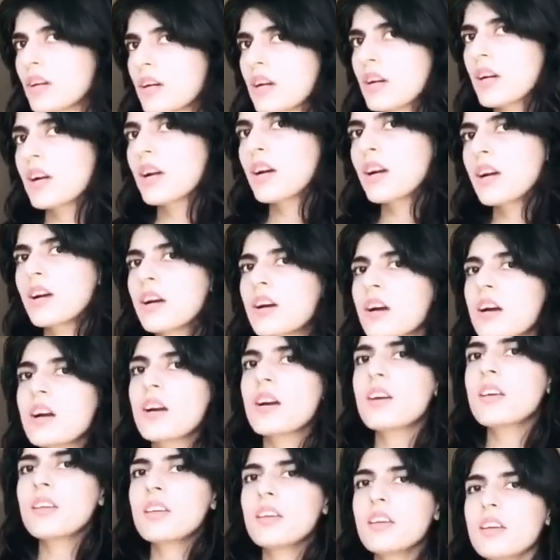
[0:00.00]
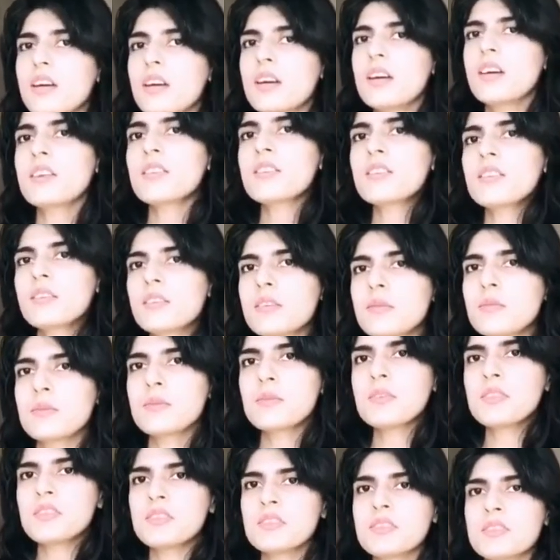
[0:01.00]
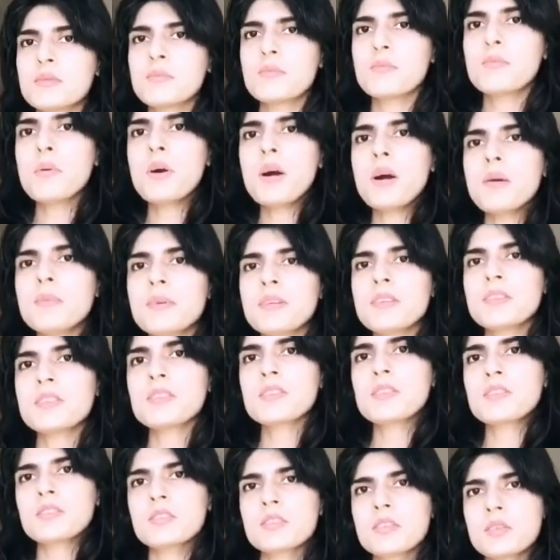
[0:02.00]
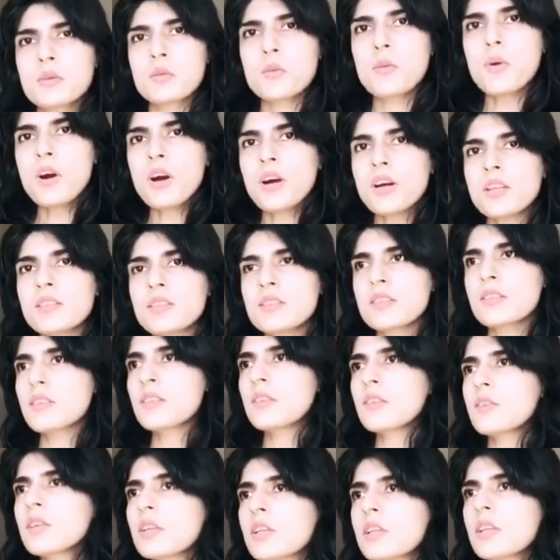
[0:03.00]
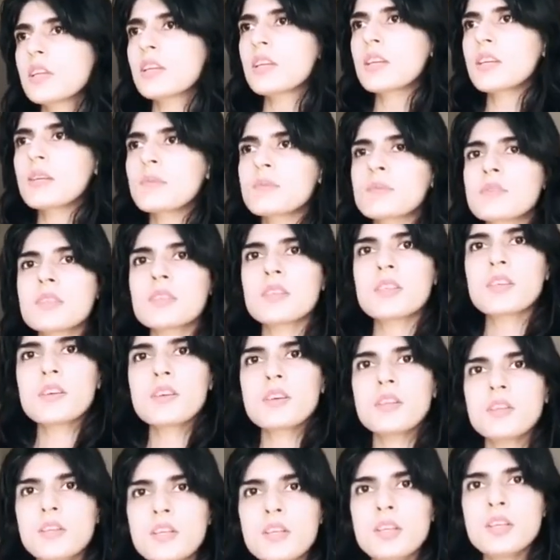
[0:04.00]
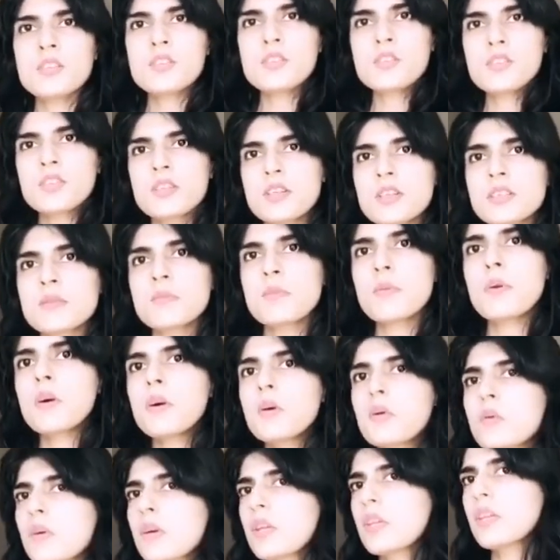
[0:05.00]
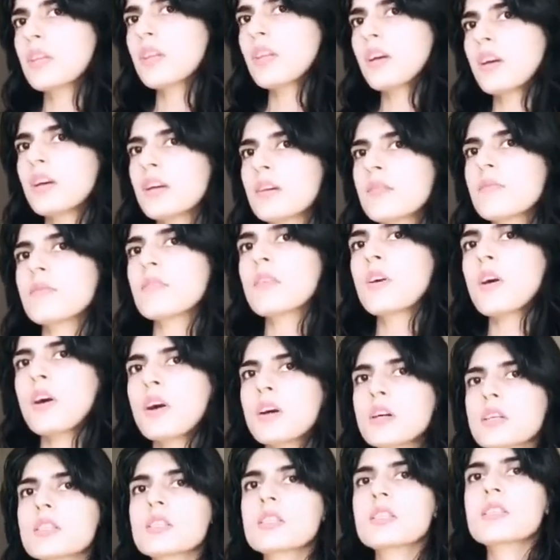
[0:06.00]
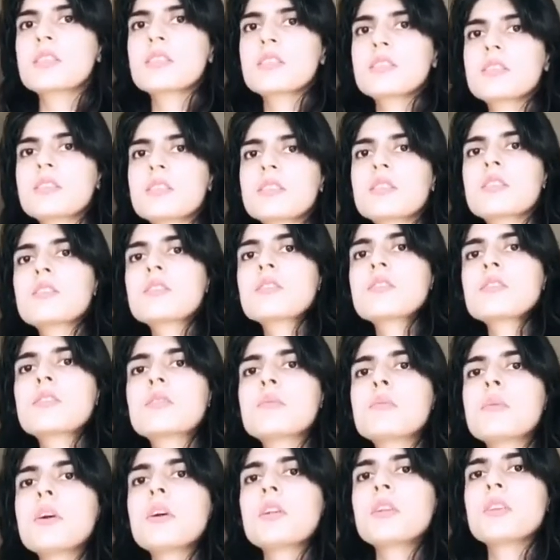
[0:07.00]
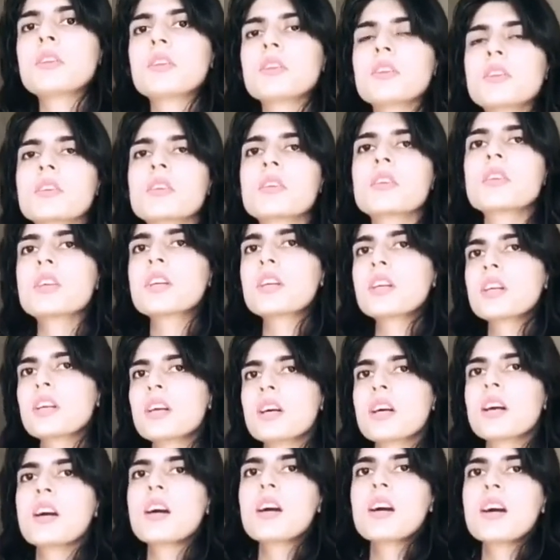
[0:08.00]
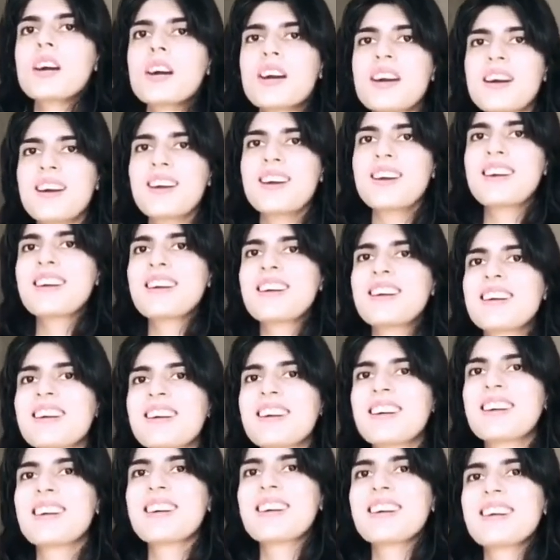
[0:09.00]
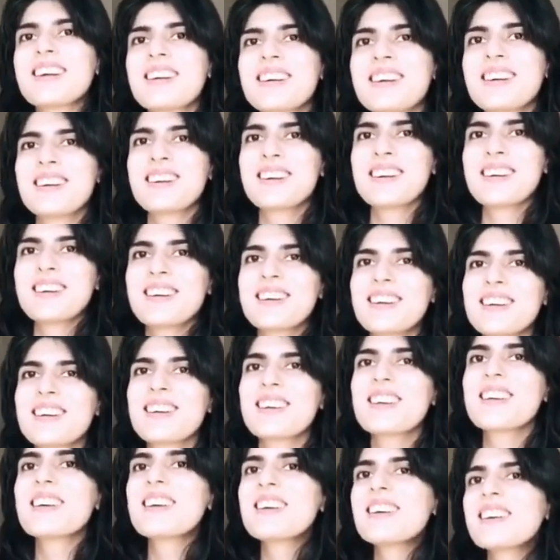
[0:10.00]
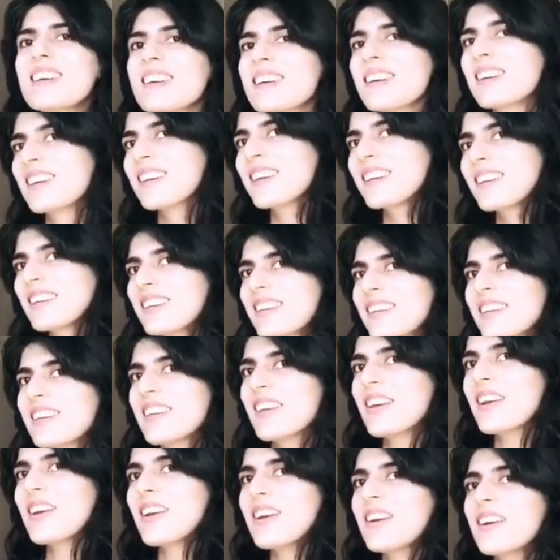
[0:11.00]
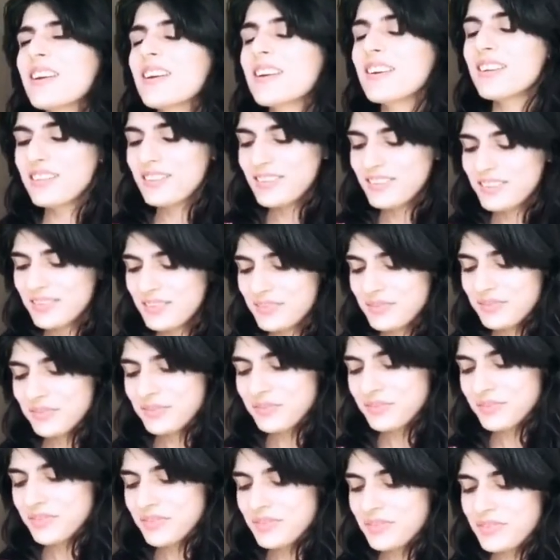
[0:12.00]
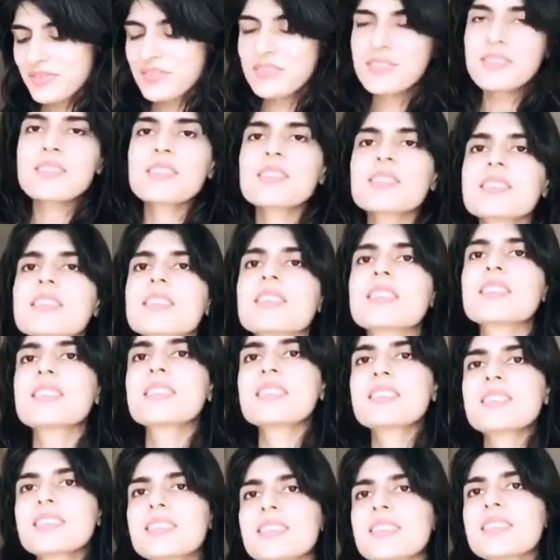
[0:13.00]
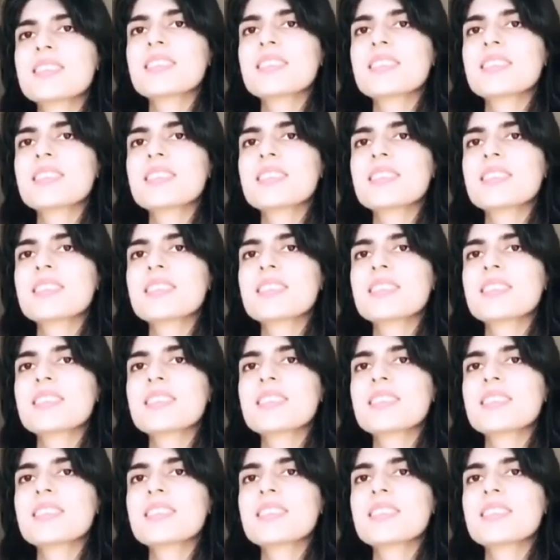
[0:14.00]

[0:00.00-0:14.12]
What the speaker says: I can't really say it, like, directly. And that's why I go into that. And that's not a true voice, okay? I won that silver medal and not a gold because I gave my first spar away